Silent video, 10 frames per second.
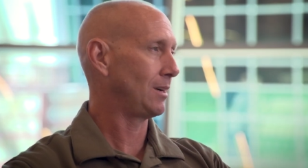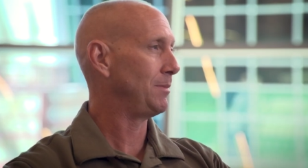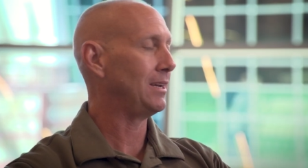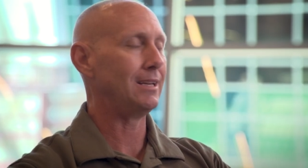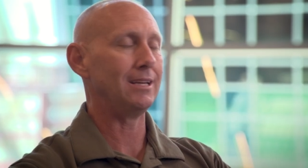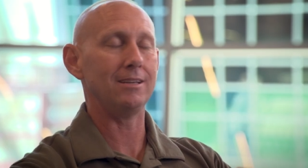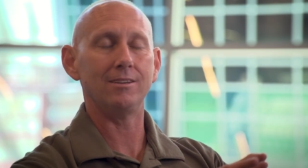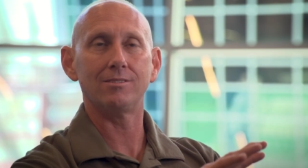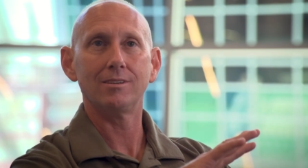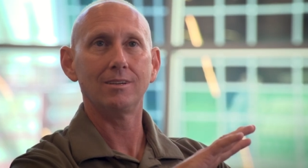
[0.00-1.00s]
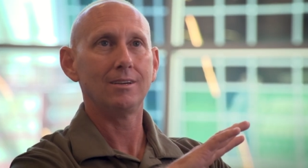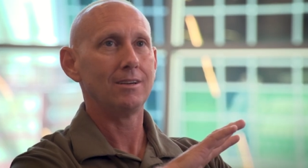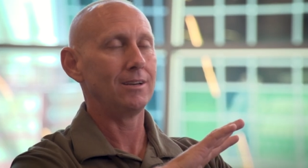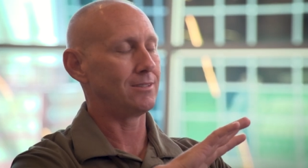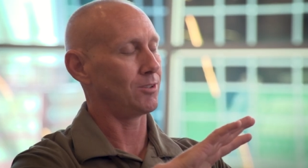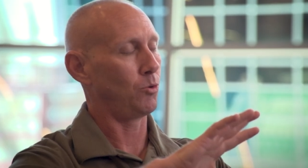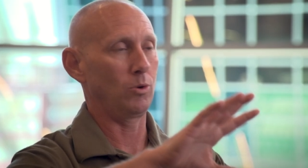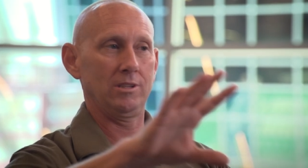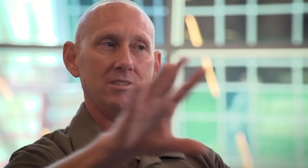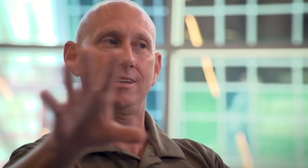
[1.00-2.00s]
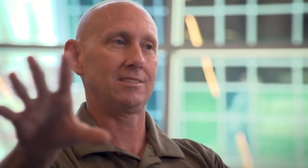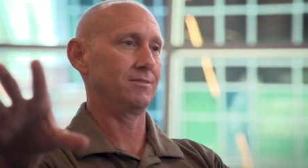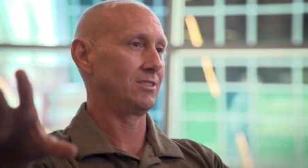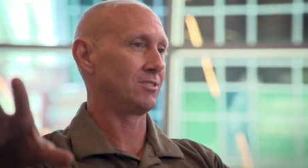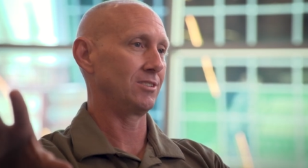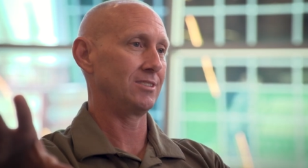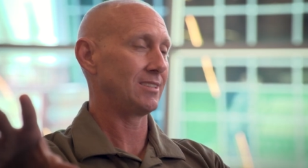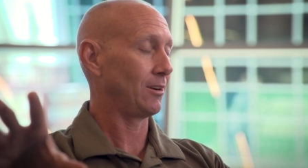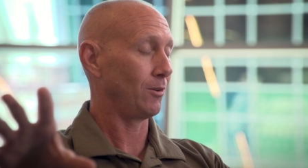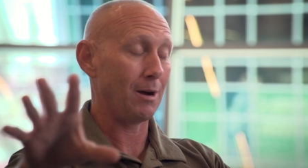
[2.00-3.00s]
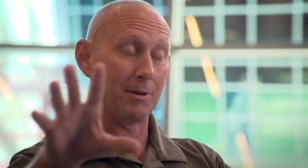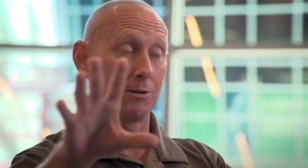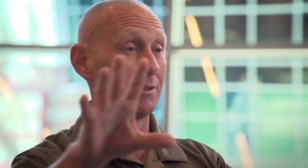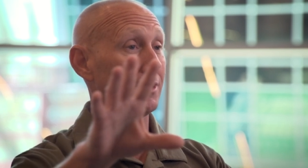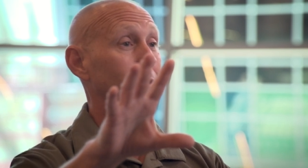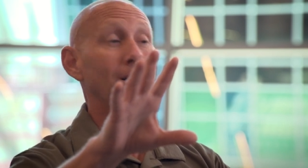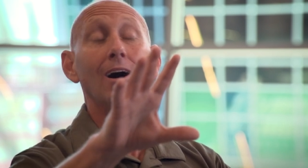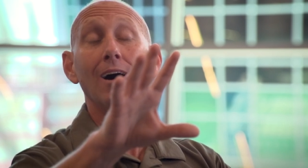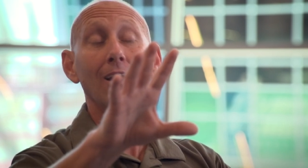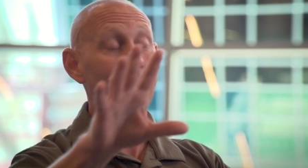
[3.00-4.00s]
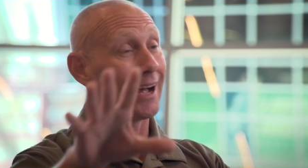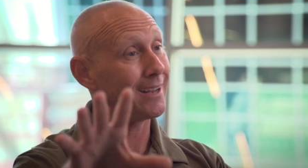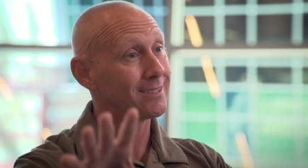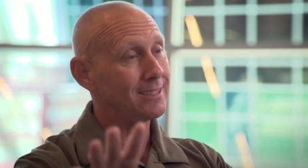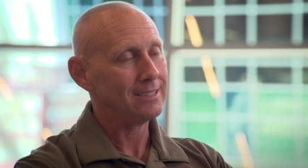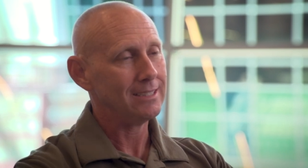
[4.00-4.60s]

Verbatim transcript: I mean, it's a hornet's nest of insurgents. I don't know how many over there, a lot.